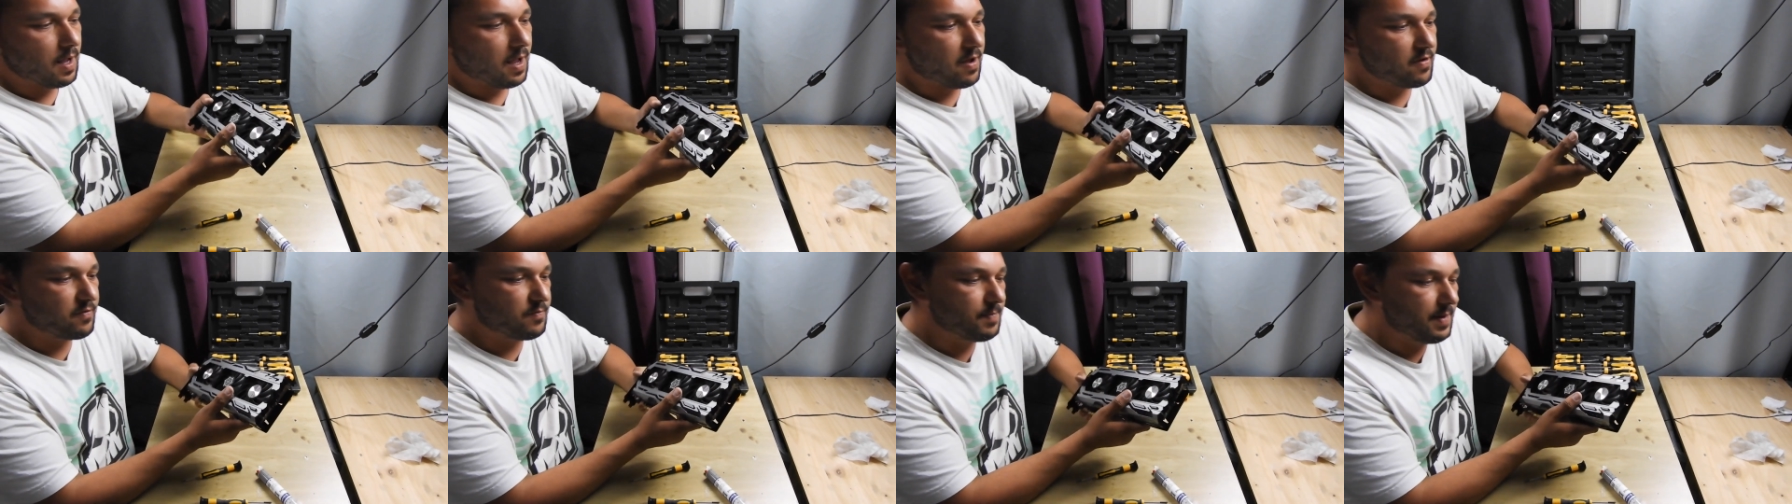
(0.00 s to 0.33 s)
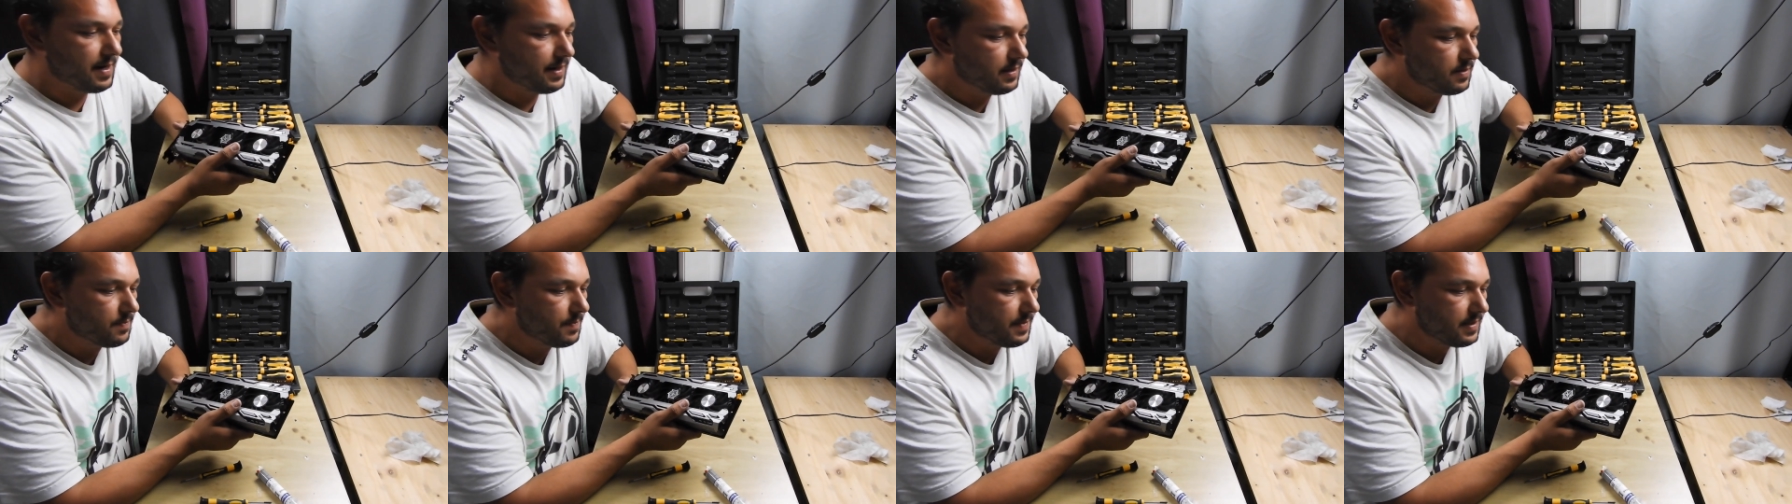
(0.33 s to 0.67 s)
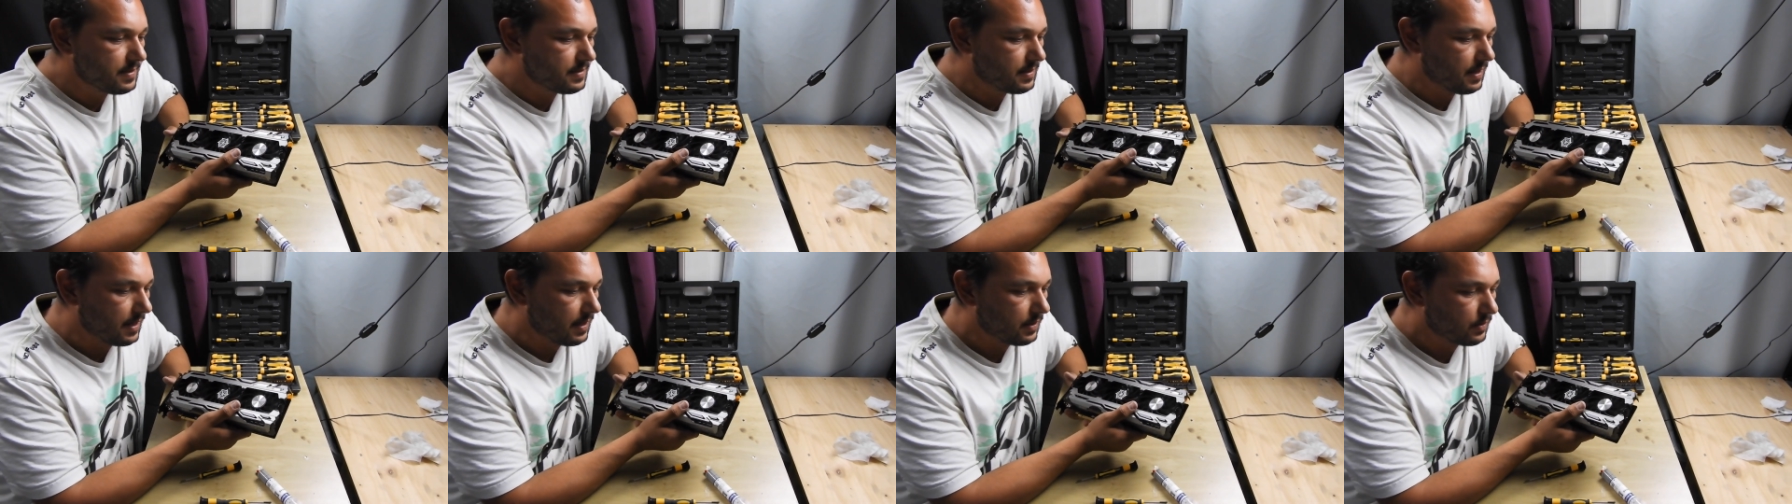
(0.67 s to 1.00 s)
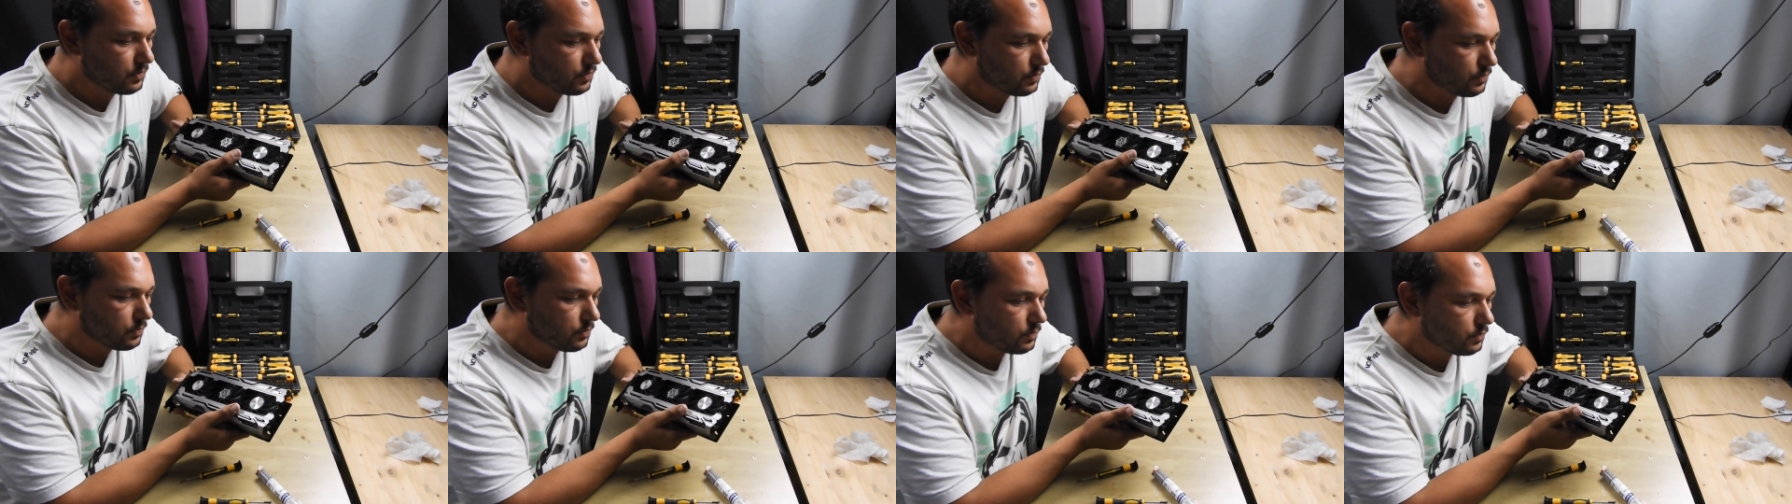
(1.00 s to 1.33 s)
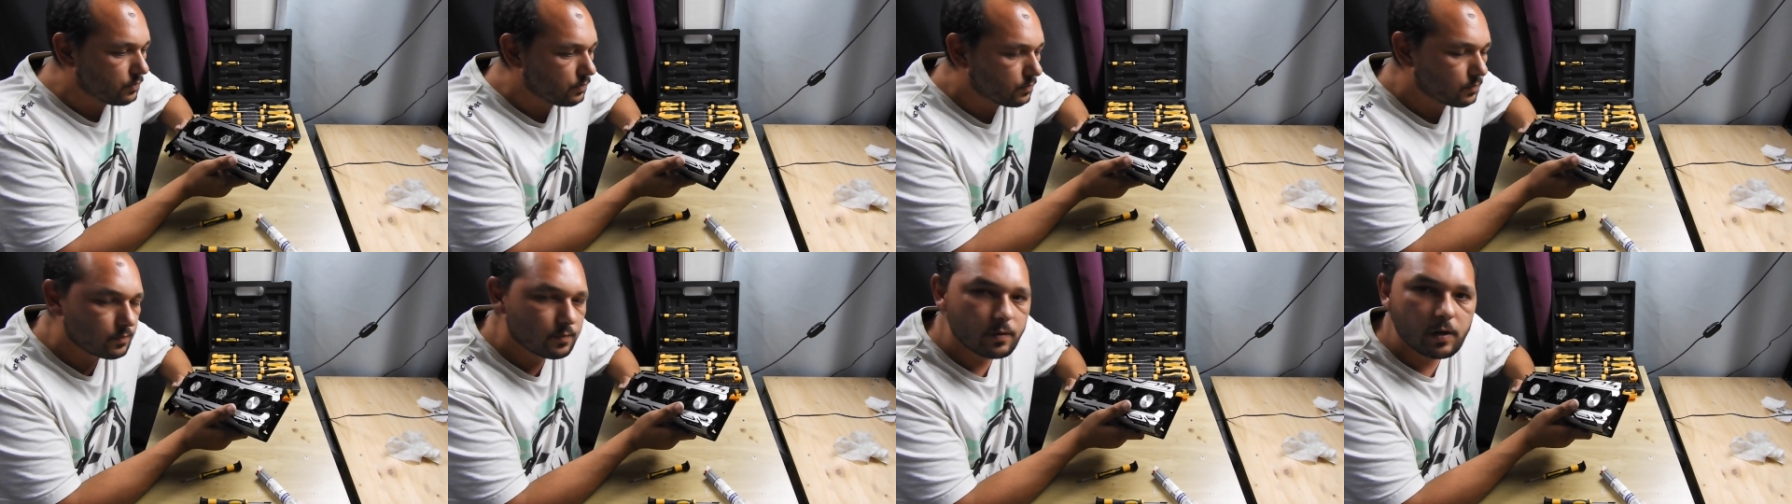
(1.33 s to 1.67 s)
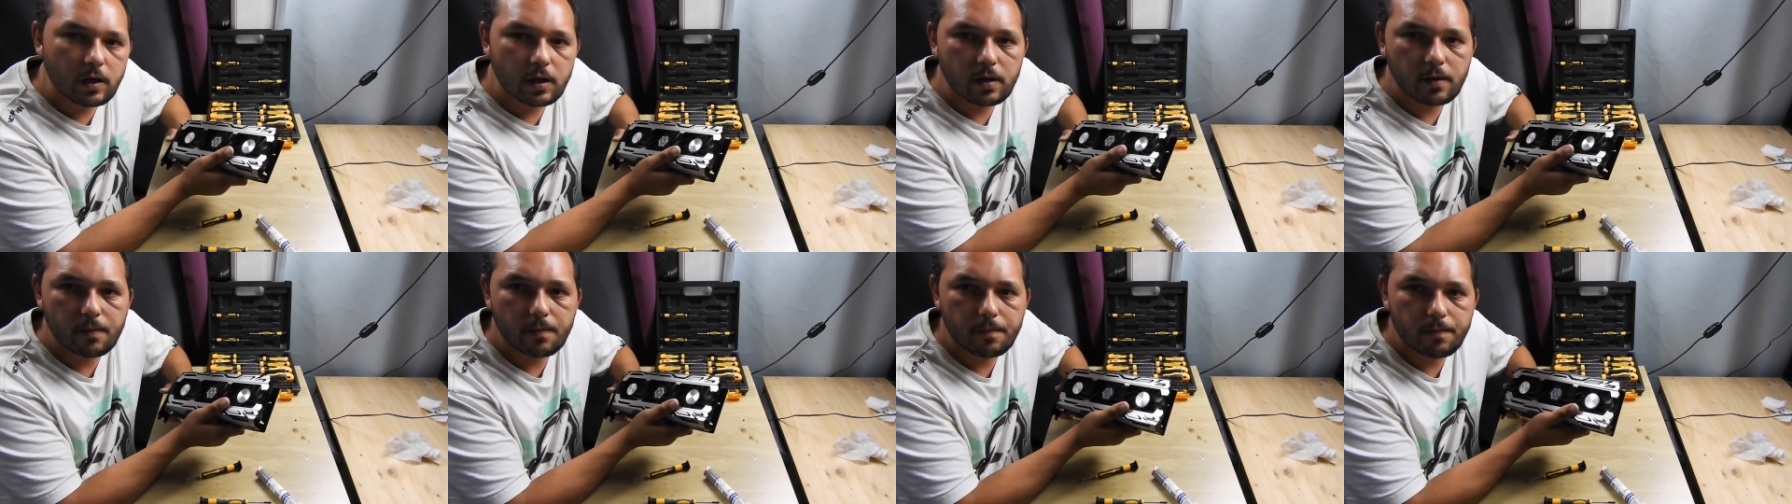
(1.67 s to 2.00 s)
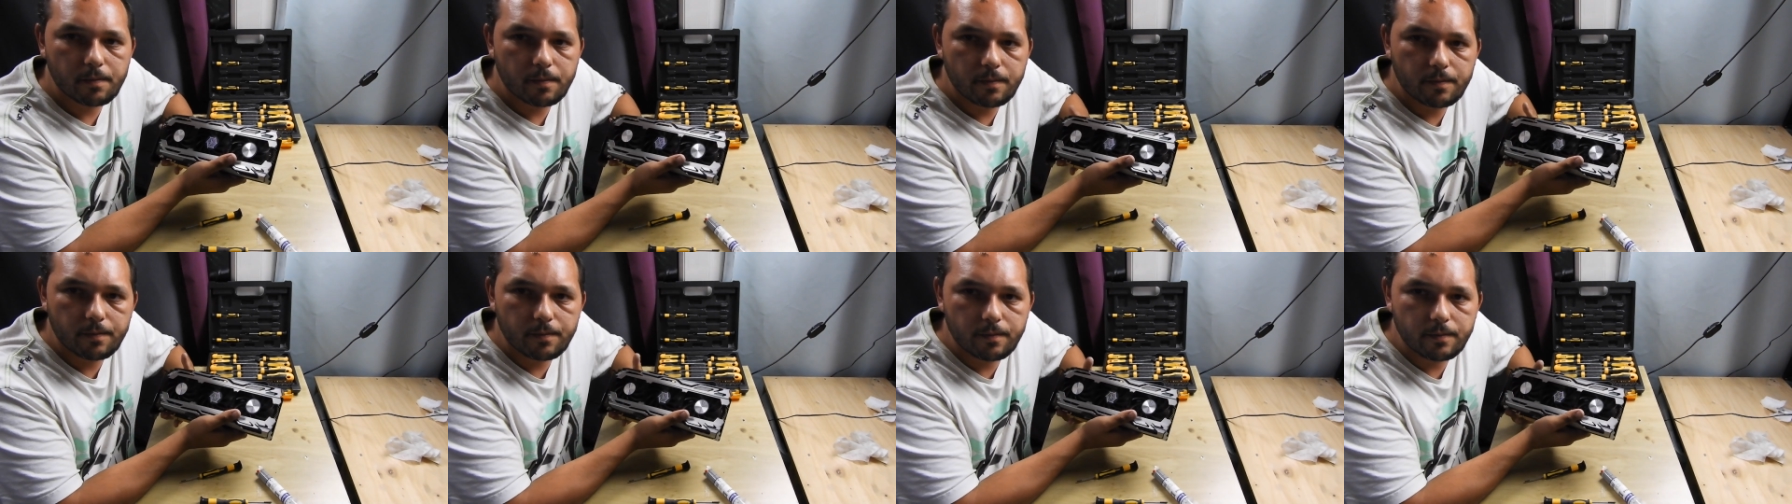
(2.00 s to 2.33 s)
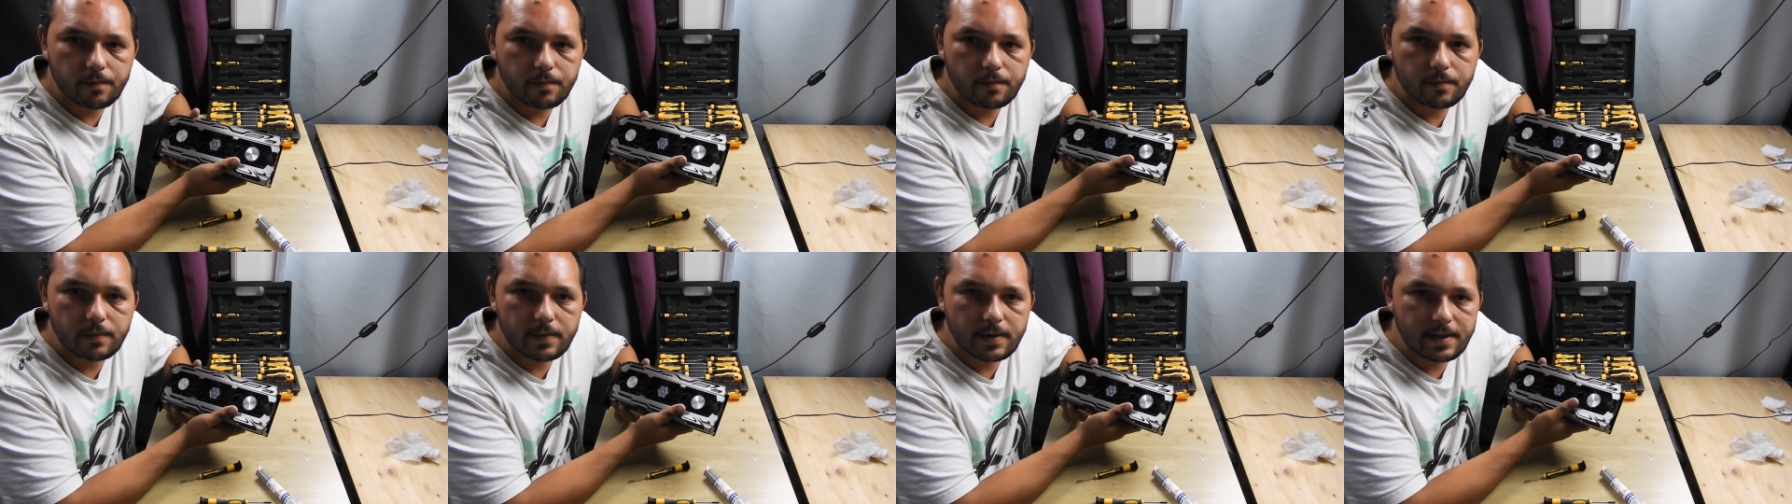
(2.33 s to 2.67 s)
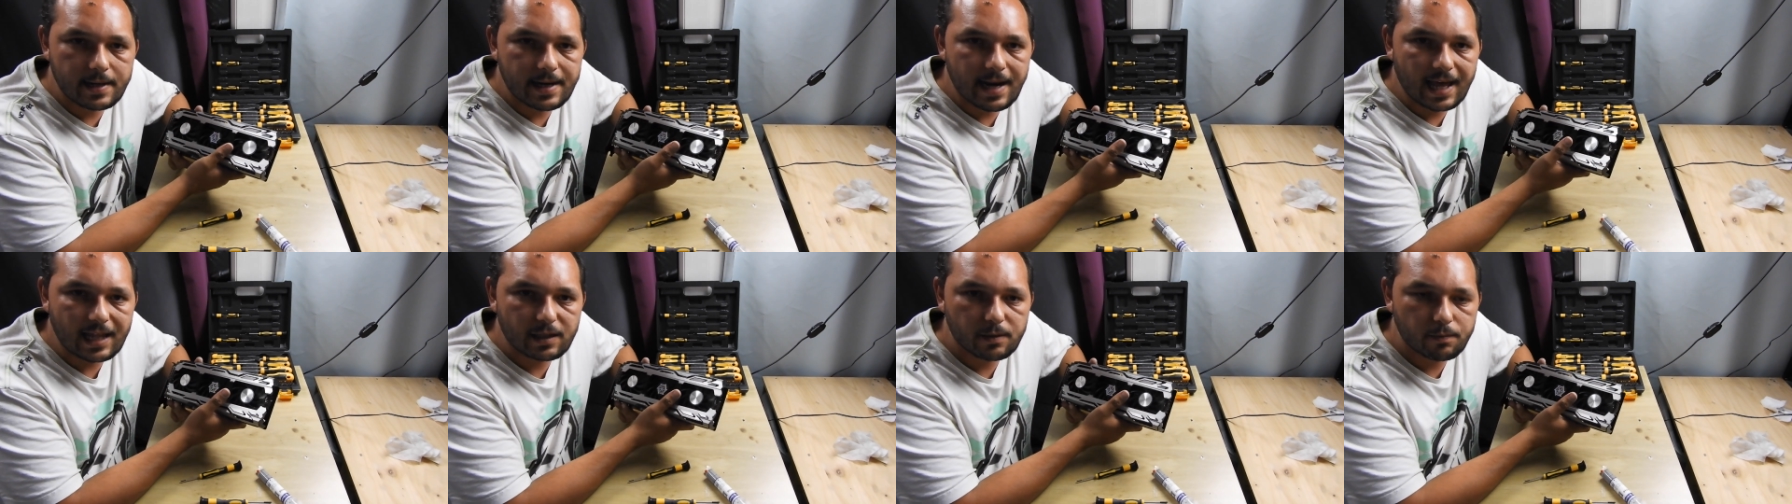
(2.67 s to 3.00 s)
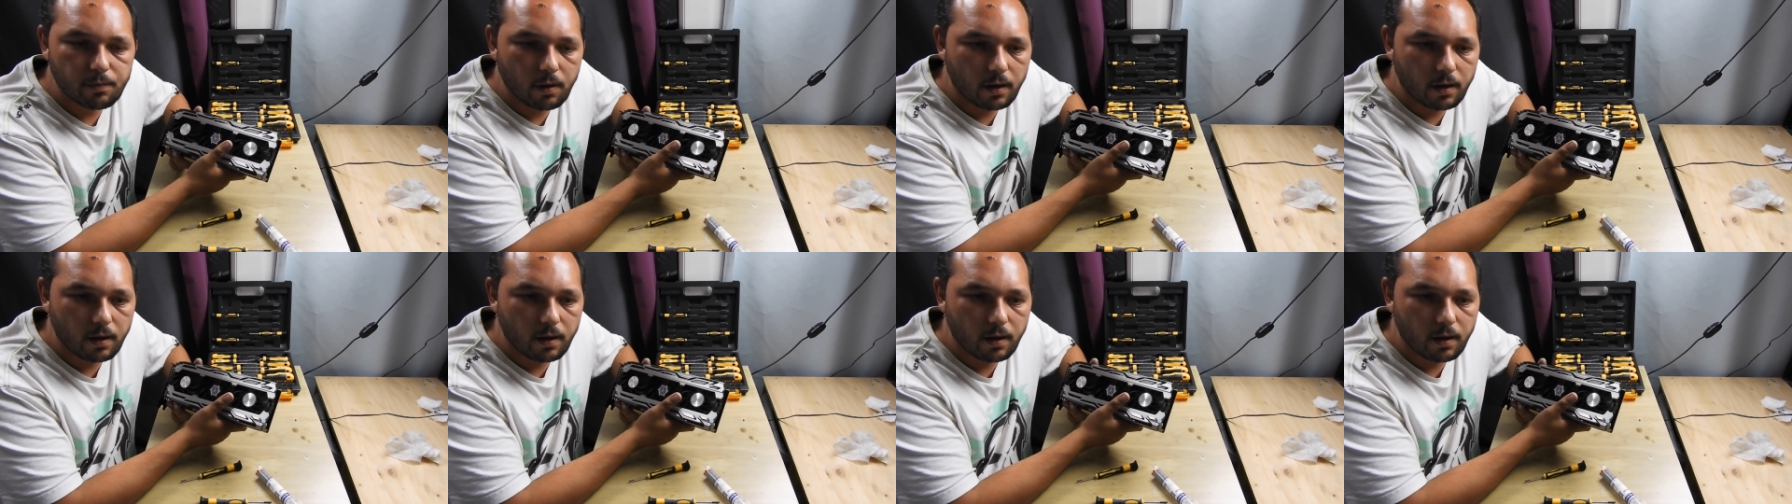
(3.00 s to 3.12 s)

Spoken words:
I've made the mistake to not